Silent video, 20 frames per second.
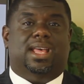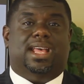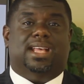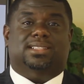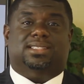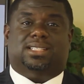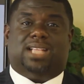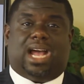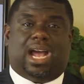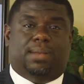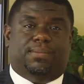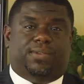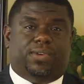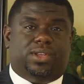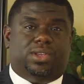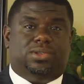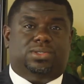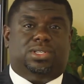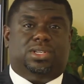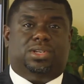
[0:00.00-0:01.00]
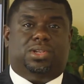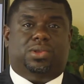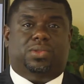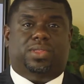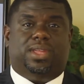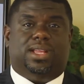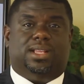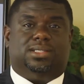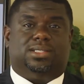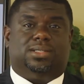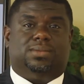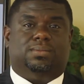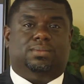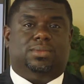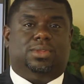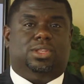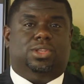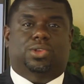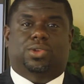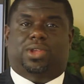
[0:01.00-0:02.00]
It's time for you to do this.
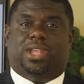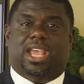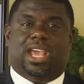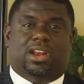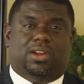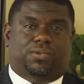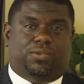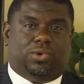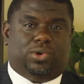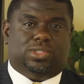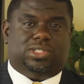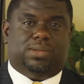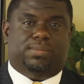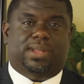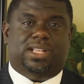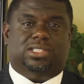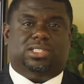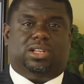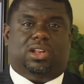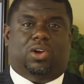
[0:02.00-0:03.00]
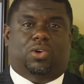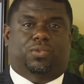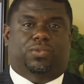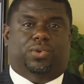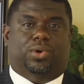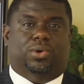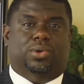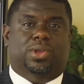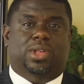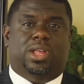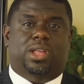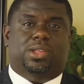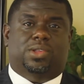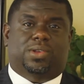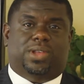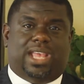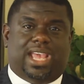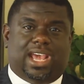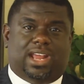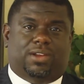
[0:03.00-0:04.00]
You can't afford to be slowful. You
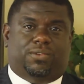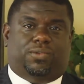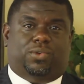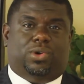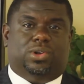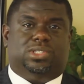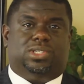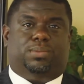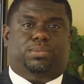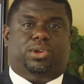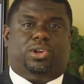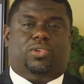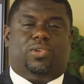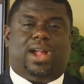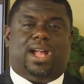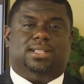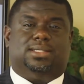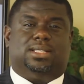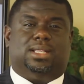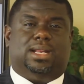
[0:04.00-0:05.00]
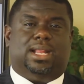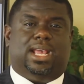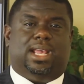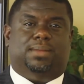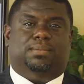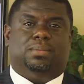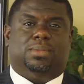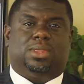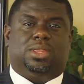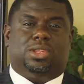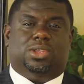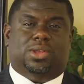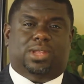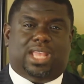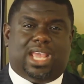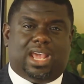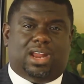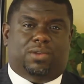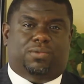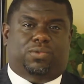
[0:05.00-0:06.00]
can't afford to procrastinate. You
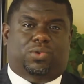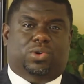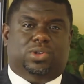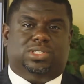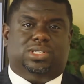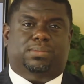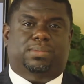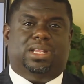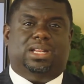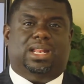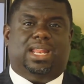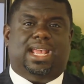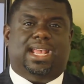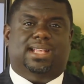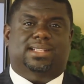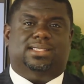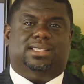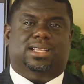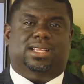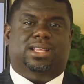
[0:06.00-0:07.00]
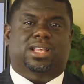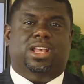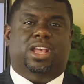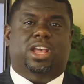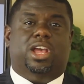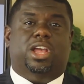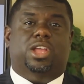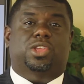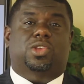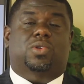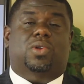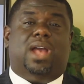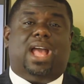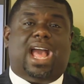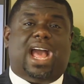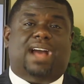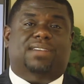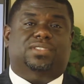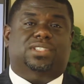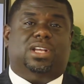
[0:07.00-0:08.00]
can't afford to be lazy. You
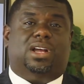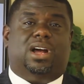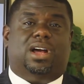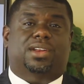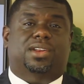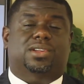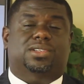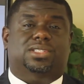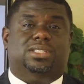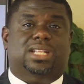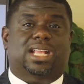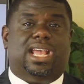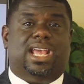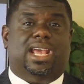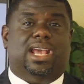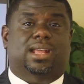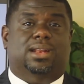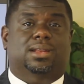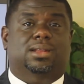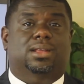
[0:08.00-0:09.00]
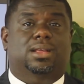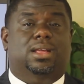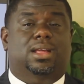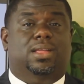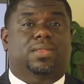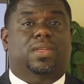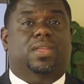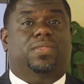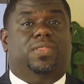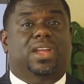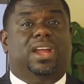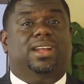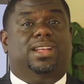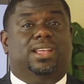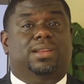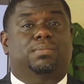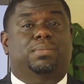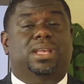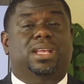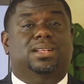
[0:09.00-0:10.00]
have to understand that there
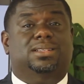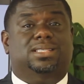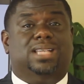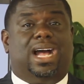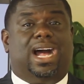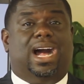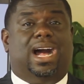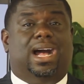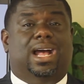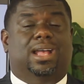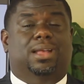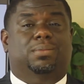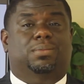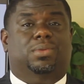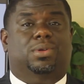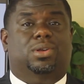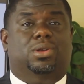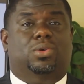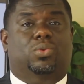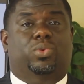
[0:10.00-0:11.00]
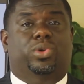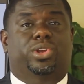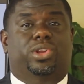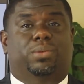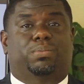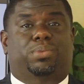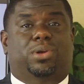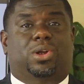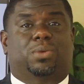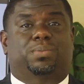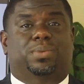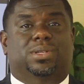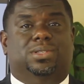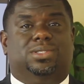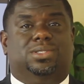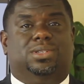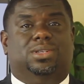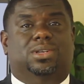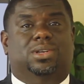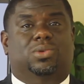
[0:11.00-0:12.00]
can be a time when your
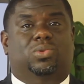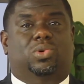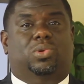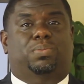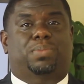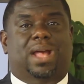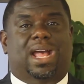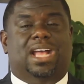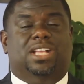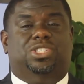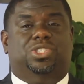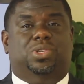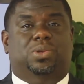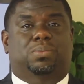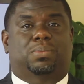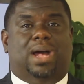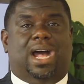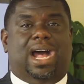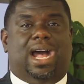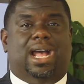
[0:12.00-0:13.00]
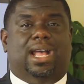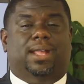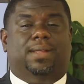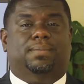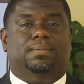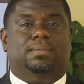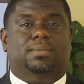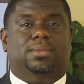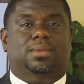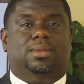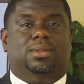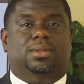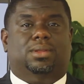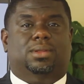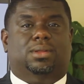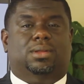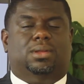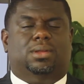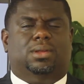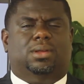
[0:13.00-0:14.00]
purpose will pass you by.
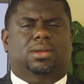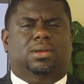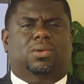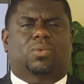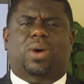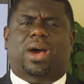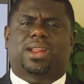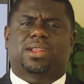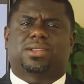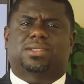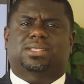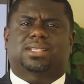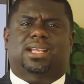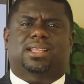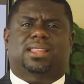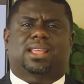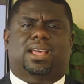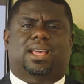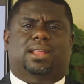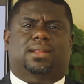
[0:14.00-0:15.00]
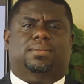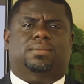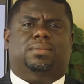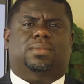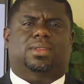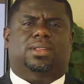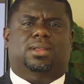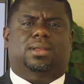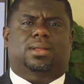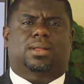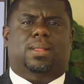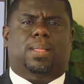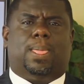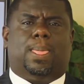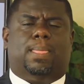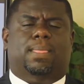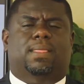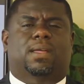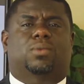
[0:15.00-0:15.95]
Why do you say that?